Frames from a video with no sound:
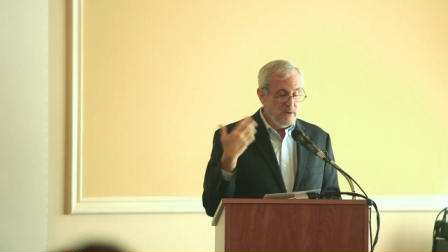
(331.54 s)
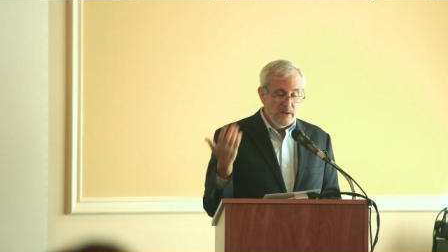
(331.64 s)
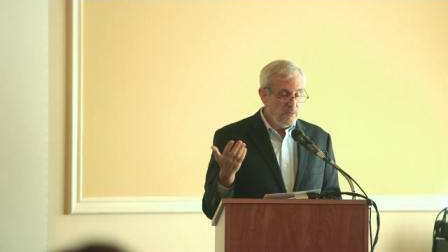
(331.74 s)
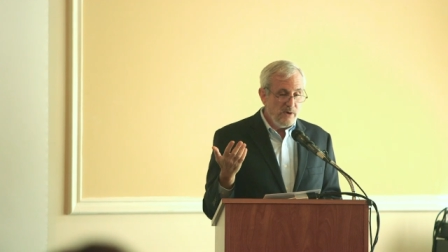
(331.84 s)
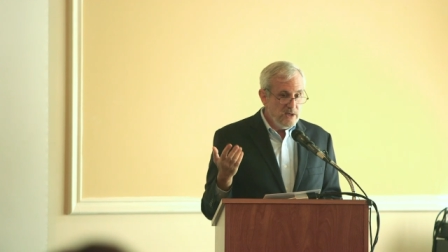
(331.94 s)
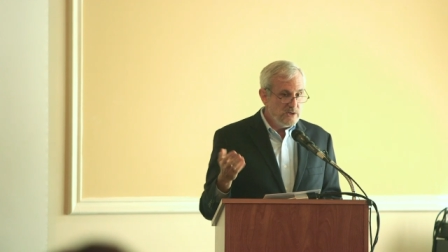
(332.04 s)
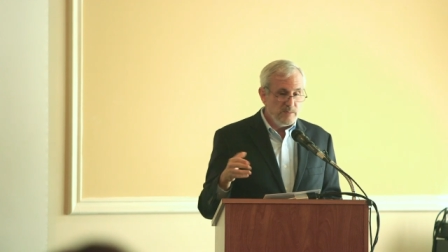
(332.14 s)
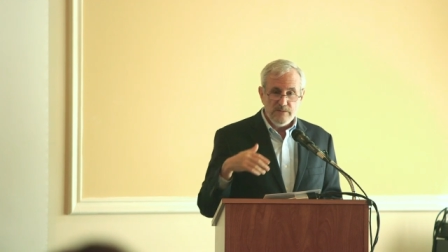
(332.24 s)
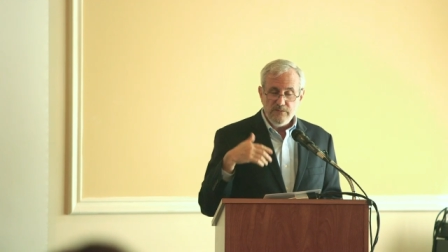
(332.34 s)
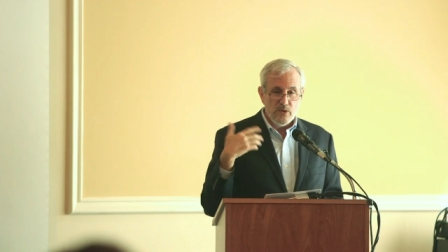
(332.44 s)

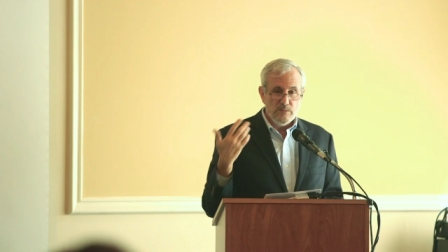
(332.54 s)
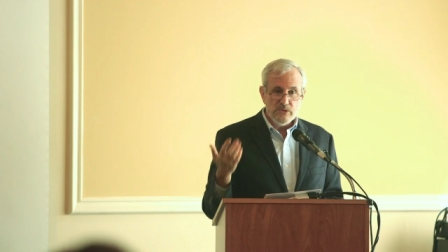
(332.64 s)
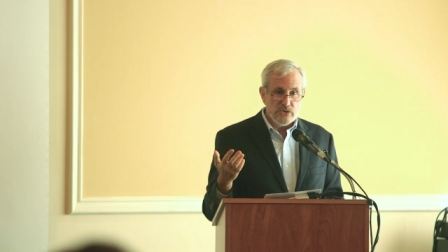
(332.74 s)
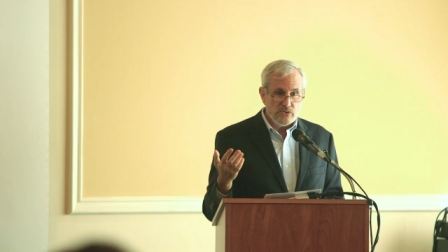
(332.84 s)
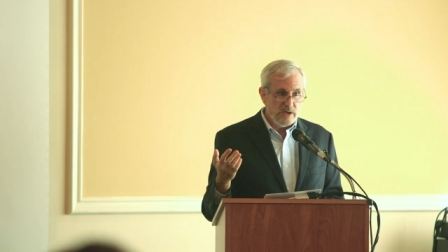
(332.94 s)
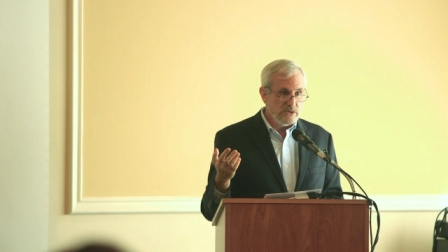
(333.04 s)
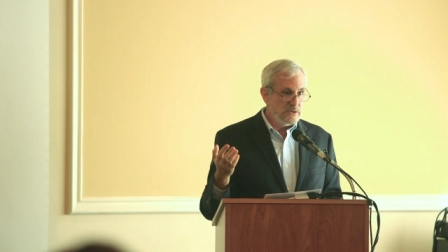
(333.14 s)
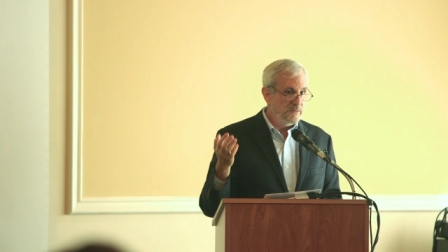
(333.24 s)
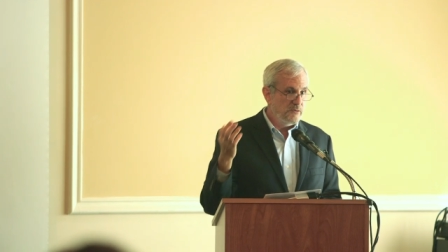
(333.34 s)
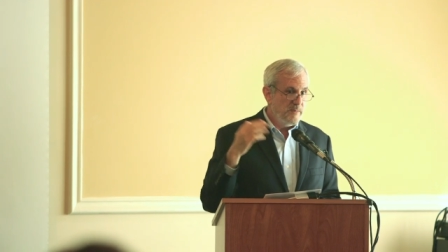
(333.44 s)
arrangement, formal
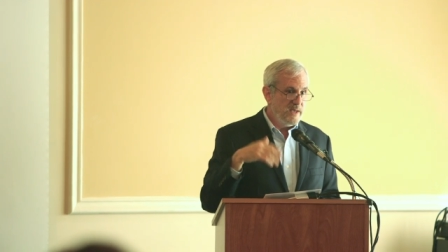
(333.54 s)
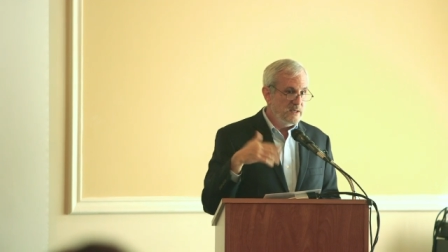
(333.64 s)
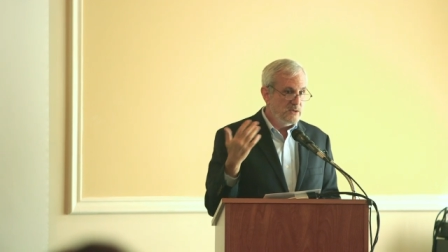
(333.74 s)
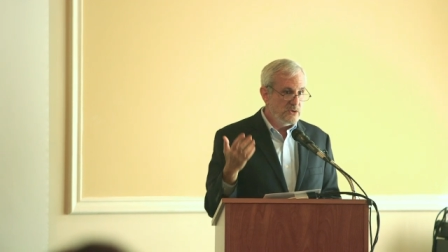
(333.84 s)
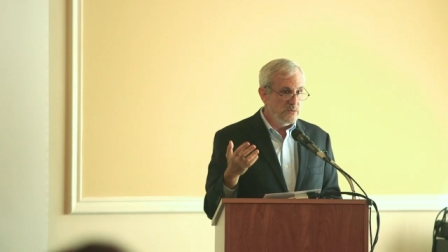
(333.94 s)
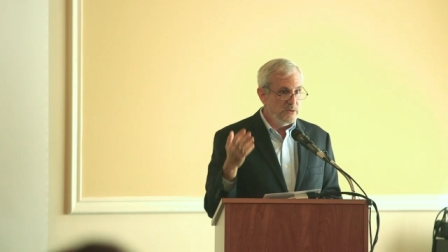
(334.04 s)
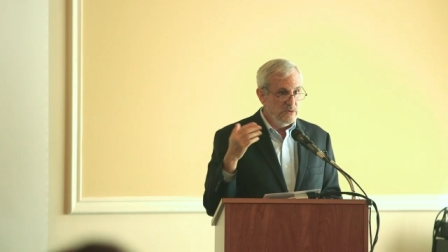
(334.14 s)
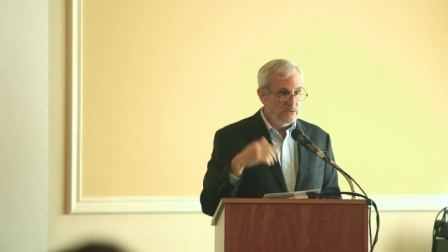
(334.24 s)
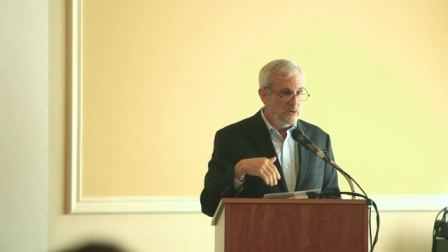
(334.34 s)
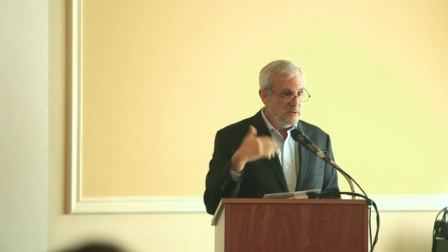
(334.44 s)
structure for making sure that
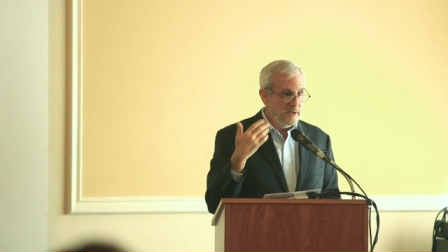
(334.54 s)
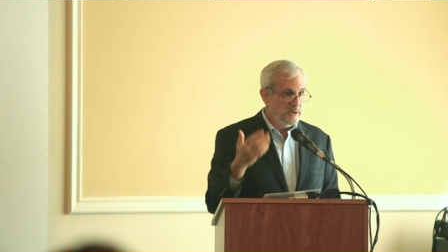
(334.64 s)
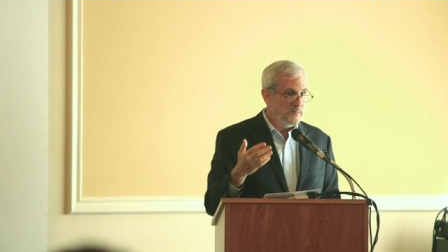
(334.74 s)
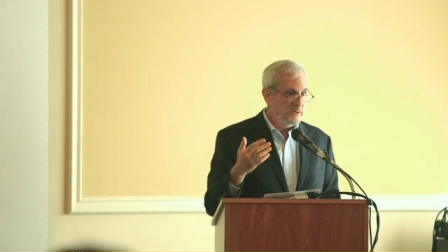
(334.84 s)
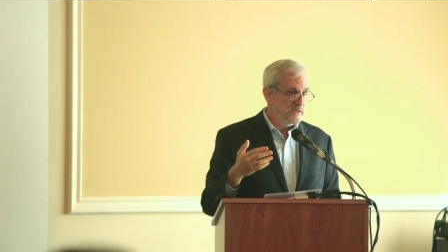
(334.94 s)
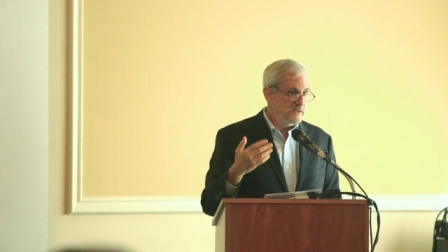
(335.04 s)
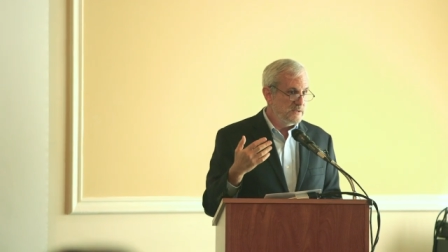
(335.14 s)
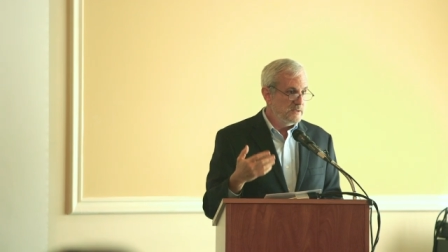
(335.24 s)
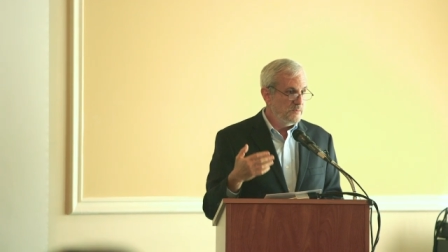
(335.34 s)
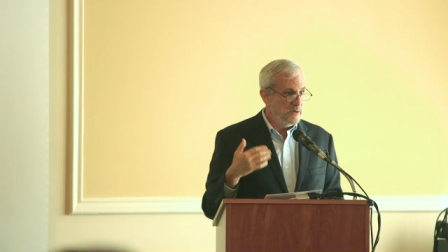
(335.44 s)
you don't end up with a
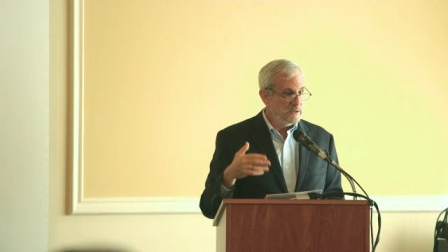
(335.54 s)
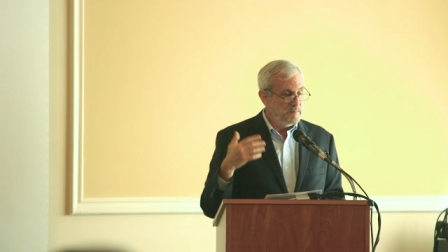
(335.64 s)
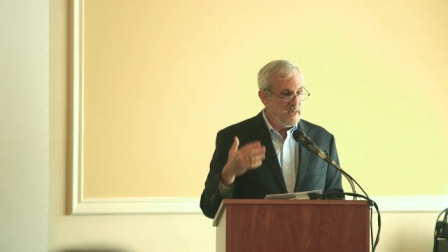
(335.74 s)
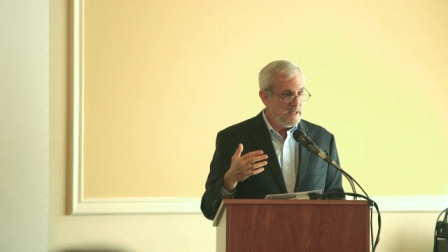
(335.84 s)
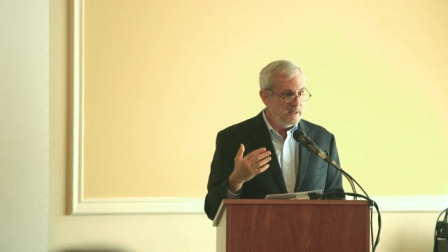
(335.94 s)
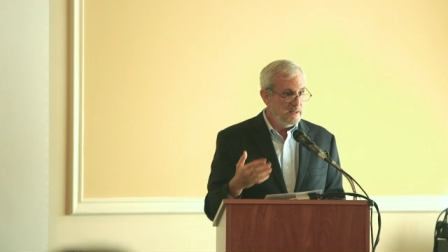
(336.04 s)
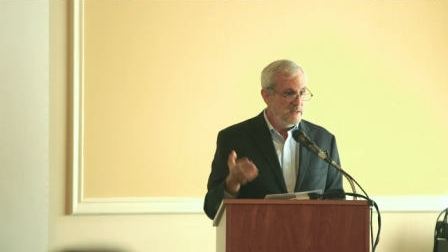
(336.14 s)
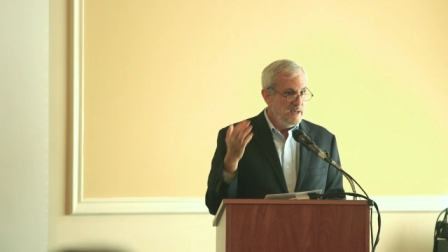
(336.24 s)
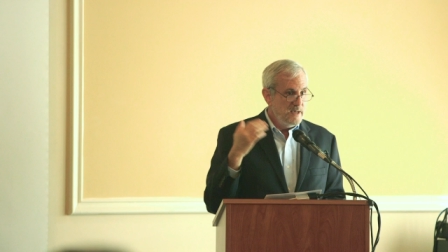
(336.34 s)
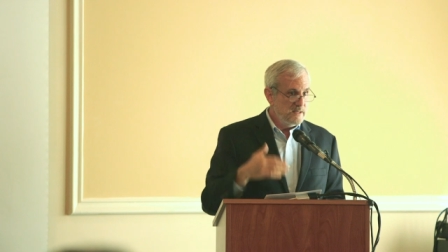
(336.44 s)
system where it's mainly
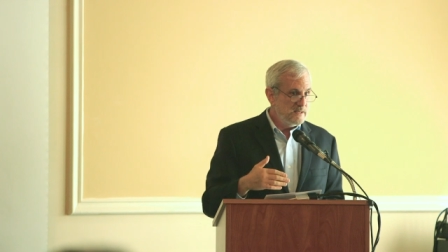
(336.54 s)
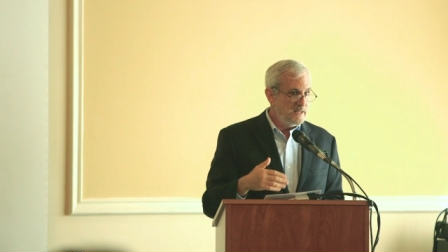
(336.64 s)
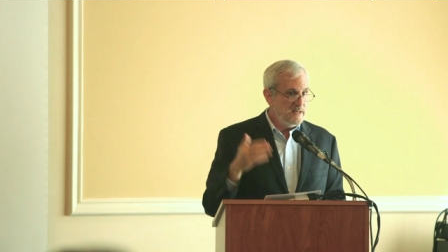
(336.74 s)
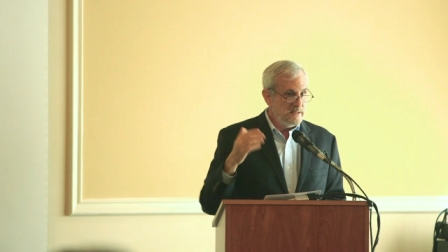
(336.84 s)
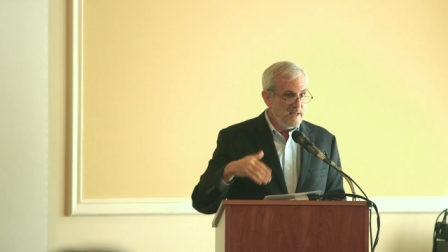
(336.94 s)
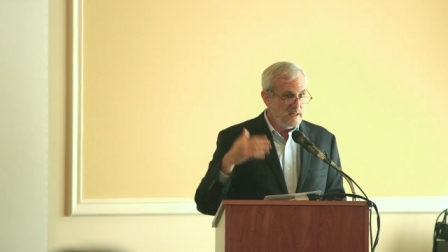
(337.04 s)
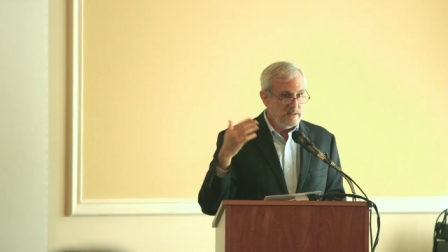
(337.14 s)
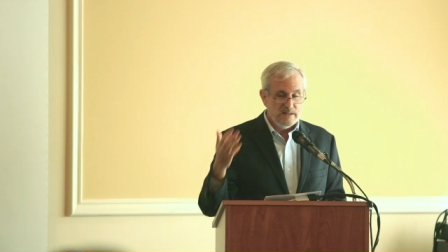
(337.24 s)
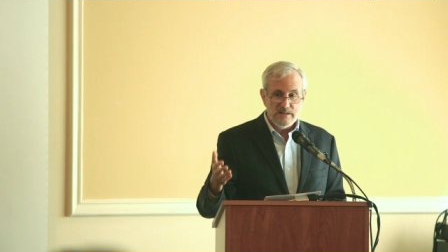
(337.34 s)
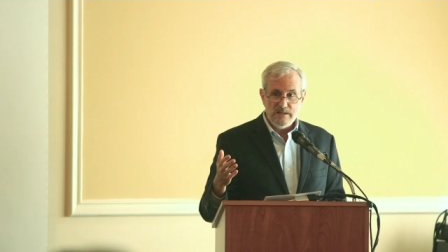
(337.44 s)
the states next
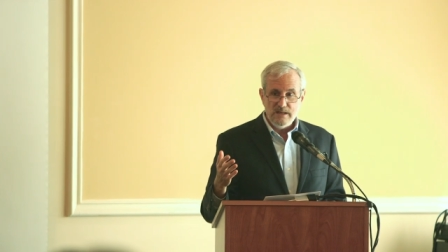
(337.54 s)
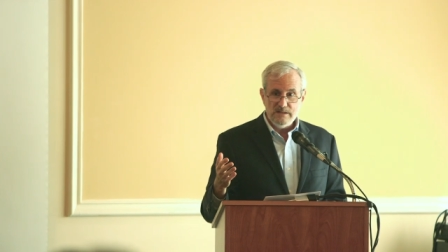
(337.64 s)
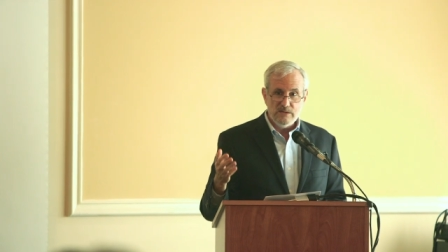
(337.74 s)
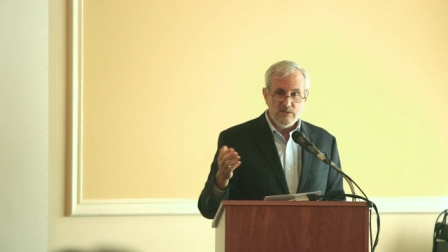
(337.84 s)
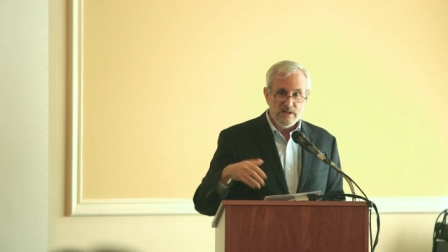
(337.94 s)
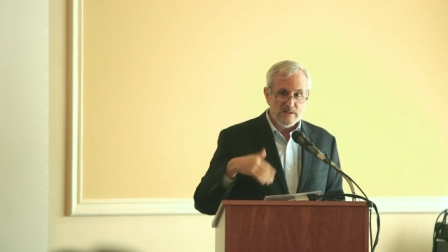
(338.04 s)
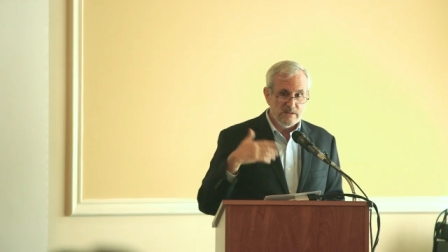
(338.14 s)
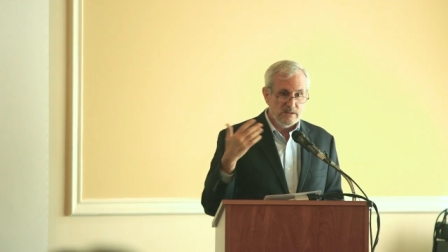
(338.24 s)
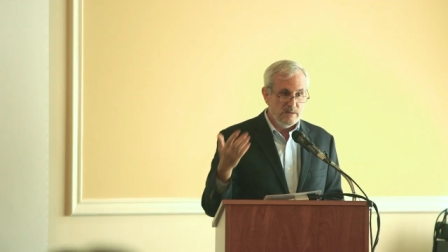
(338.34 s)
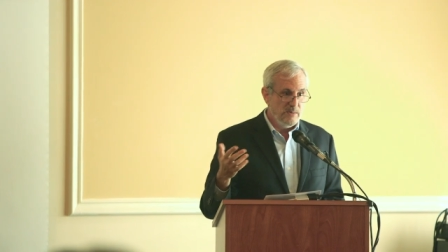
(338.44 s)
to the states in
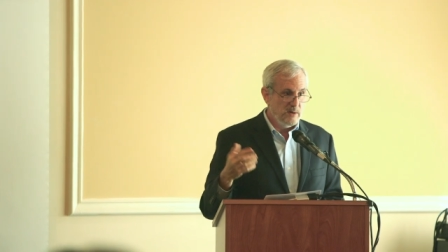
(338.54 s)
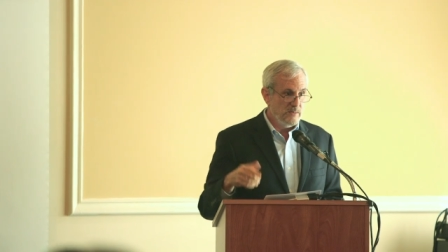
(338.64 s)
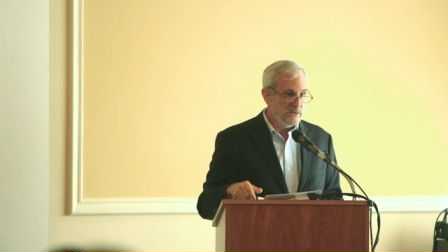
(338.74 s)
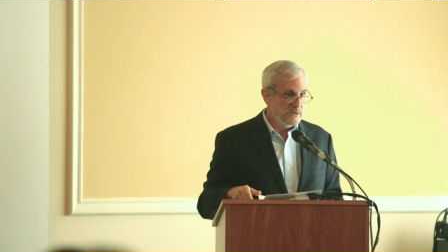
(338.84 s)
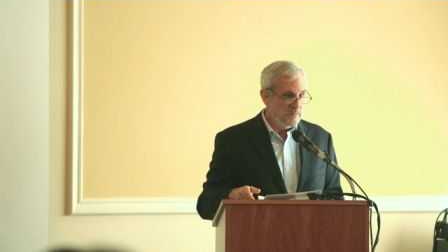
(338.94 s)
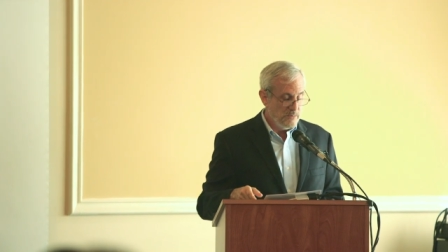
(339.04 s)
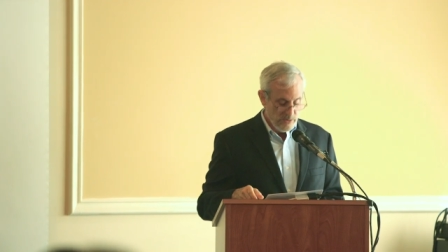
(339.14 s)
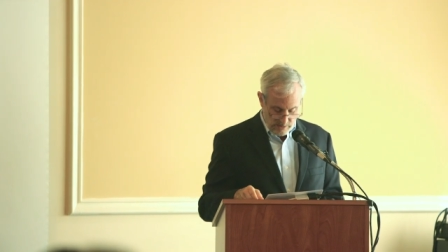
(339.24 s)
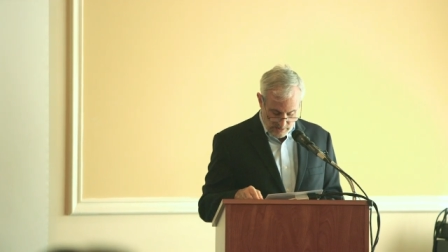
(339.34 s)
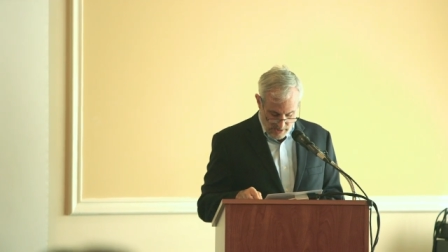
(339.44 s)
crisis that bear most of the
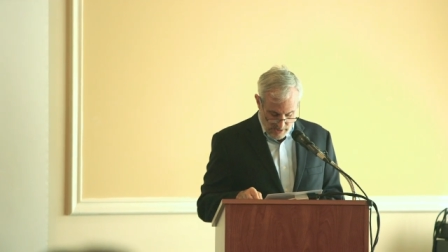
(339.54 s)
burden